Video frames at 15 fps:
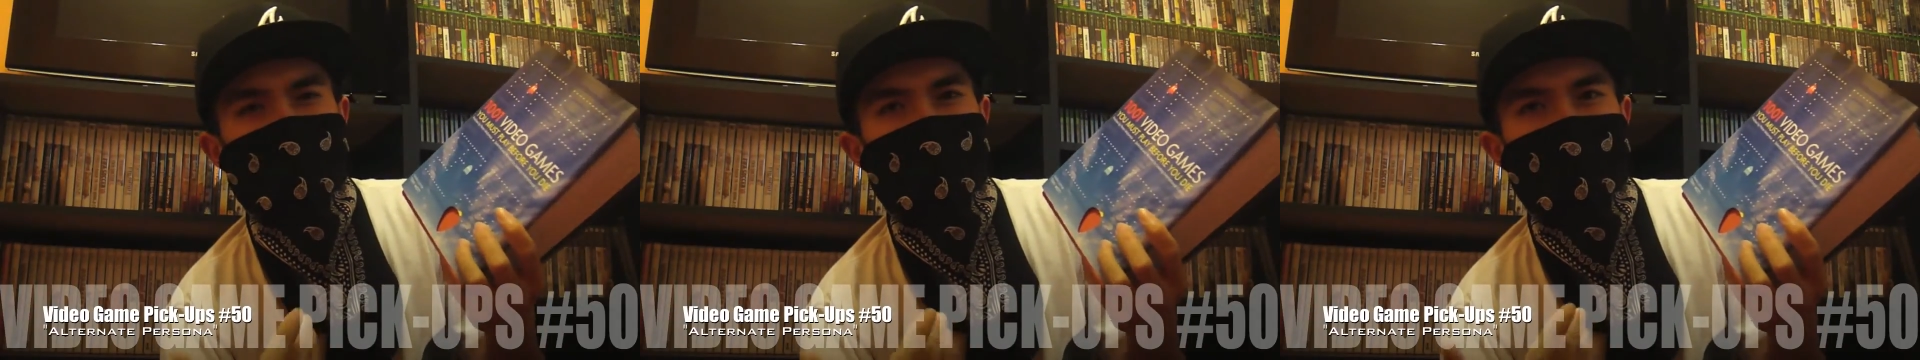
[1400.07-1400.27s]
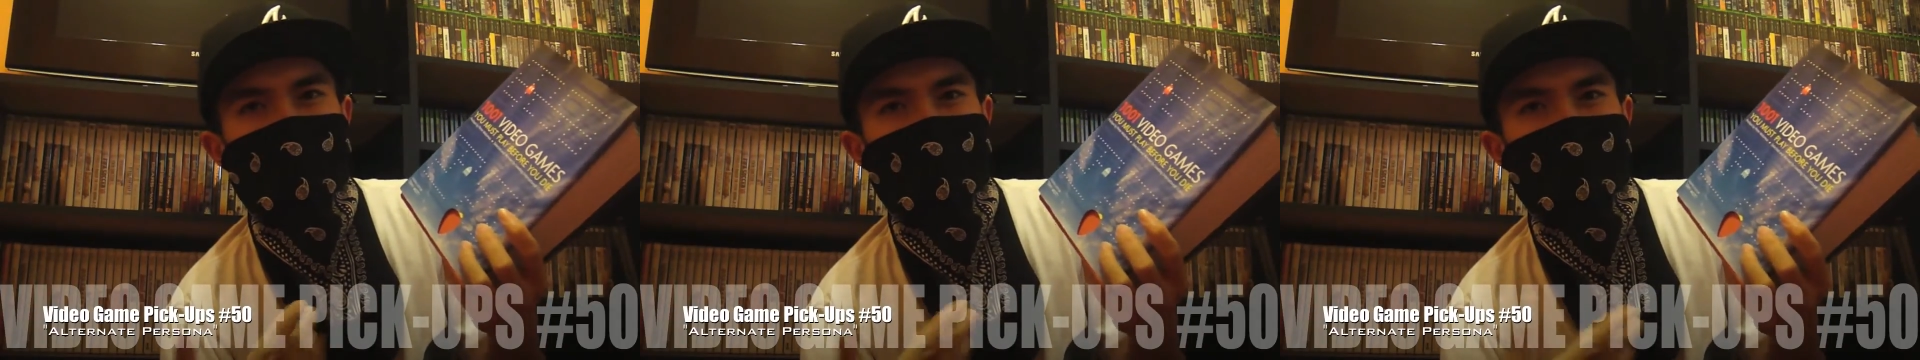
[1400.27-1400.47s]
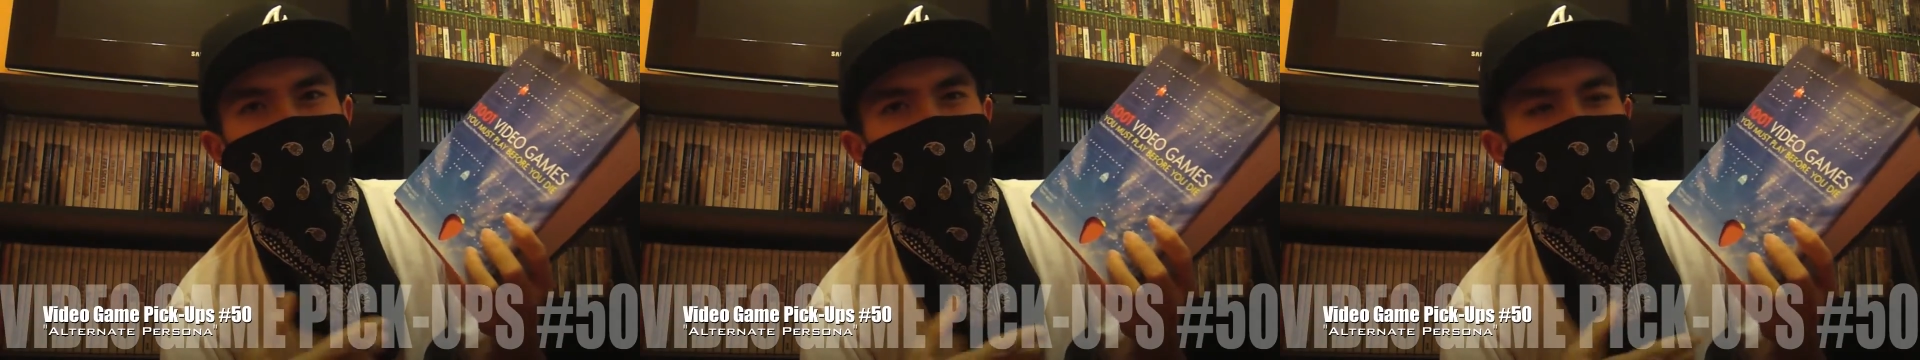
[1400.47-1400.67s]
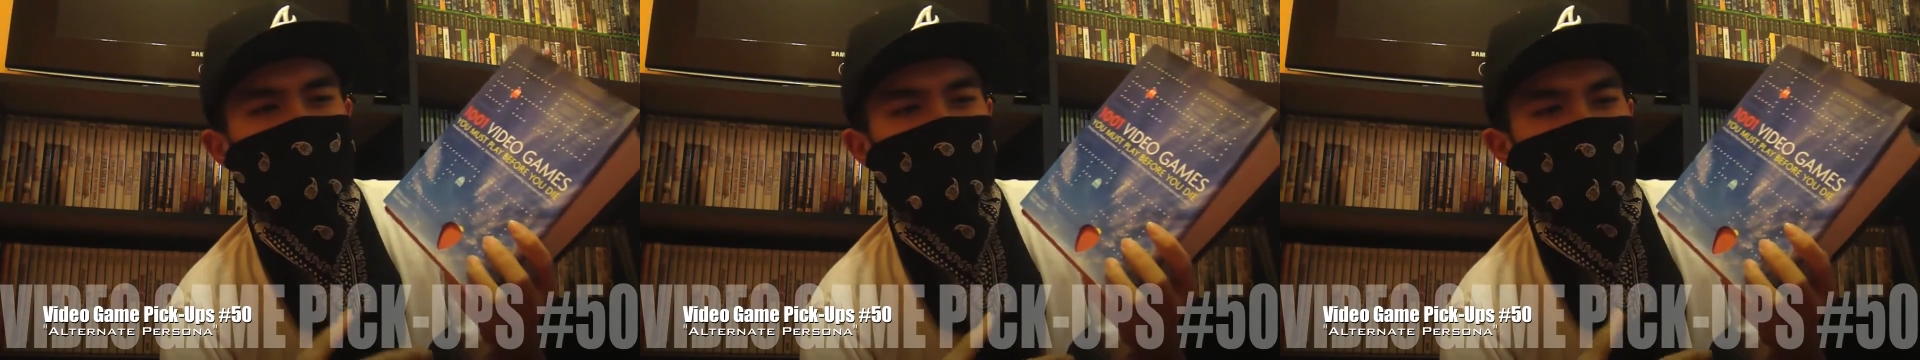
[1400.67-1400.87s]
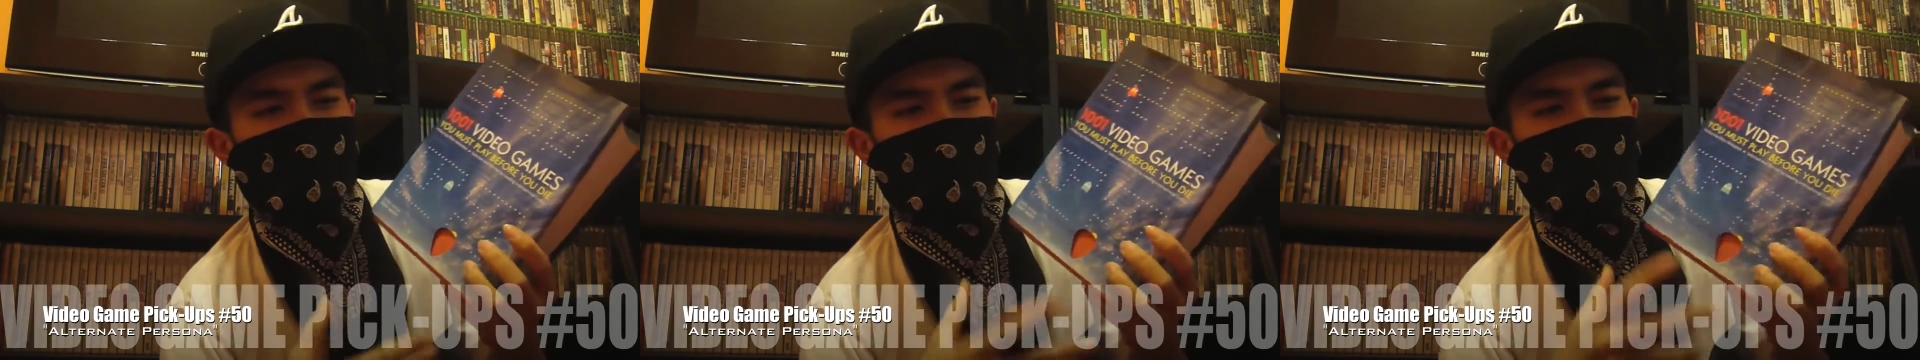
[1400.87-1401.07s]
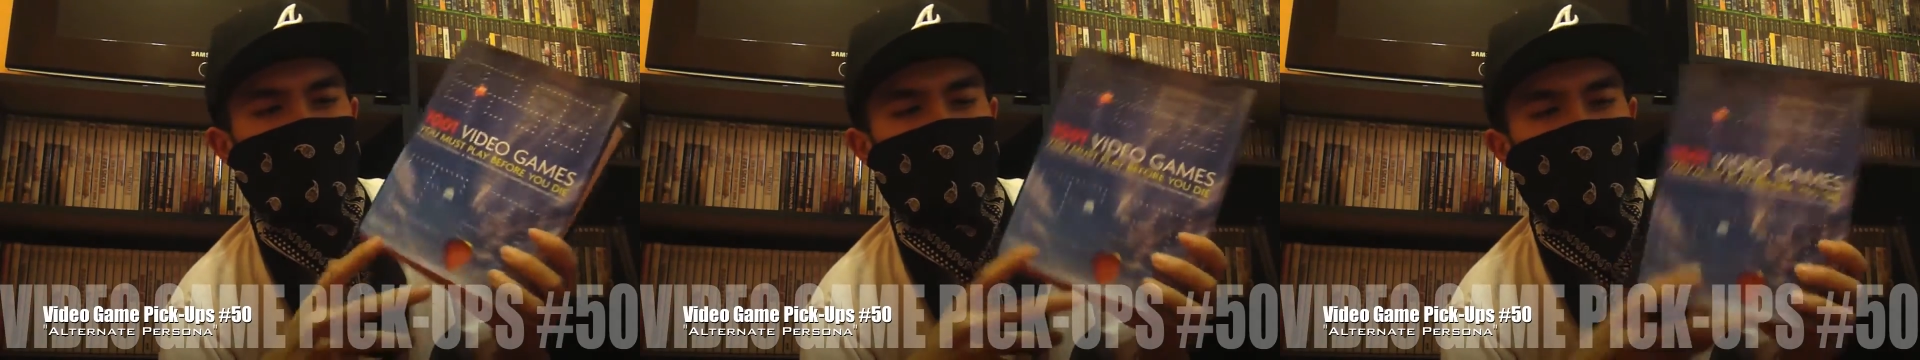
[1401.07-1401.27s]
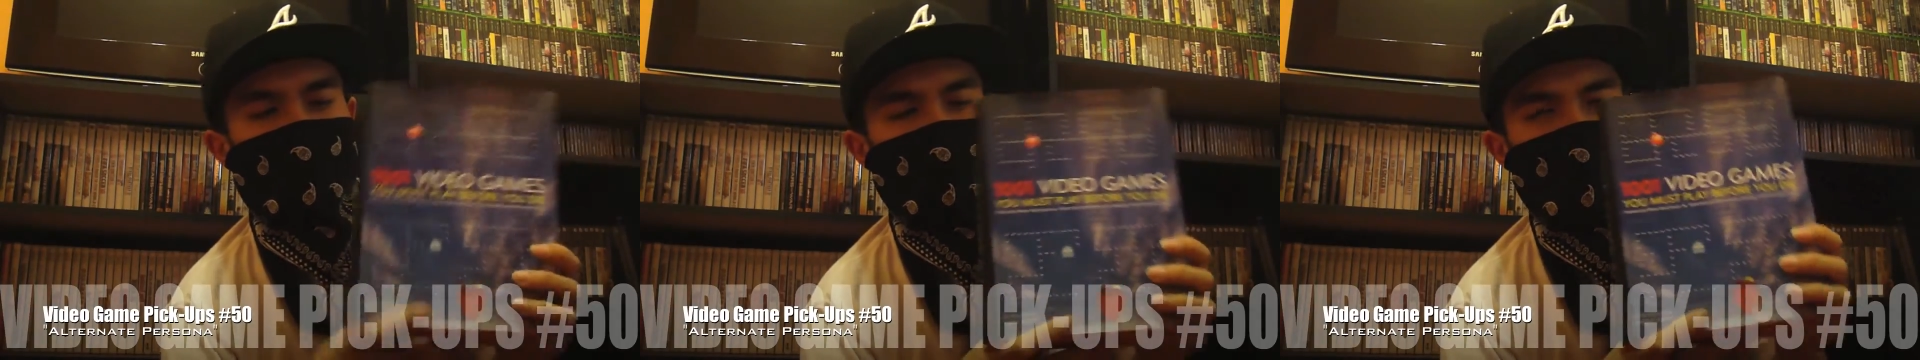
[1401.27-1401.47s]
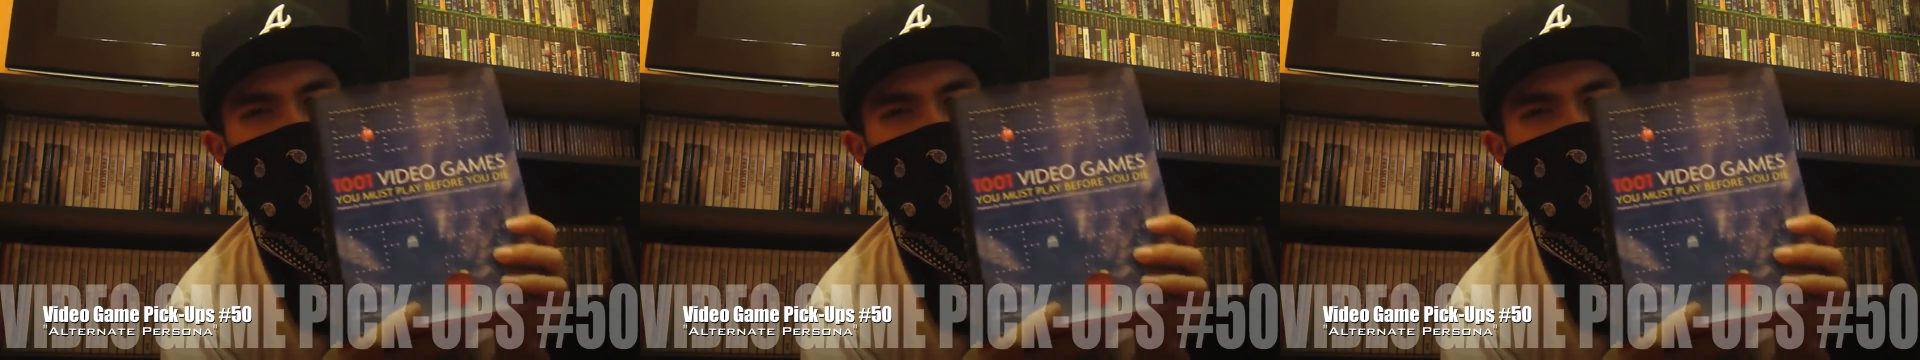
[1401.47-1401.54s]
book, because it